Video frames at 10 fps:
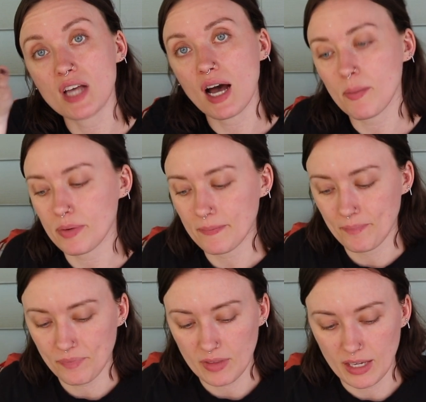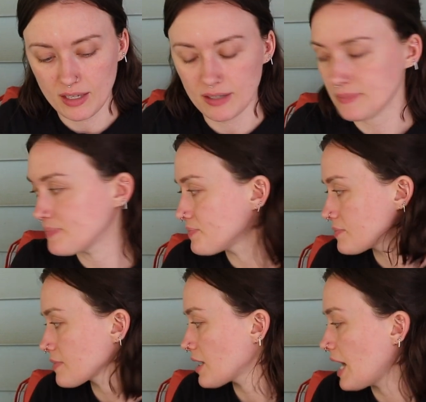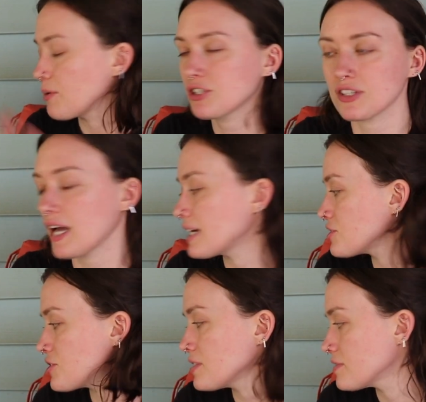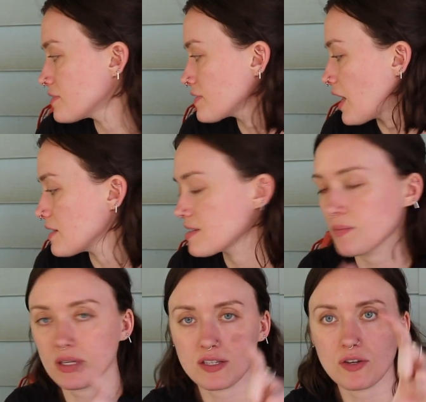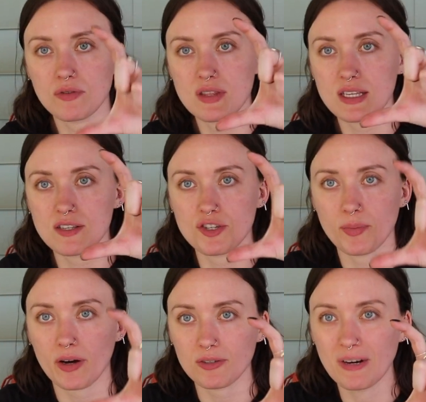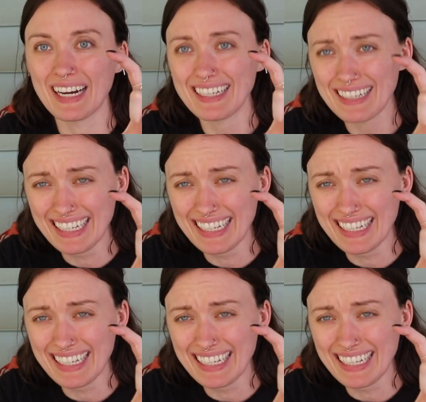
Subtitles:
up. Like, I wish I should have gotten something. So this is your bottle, right?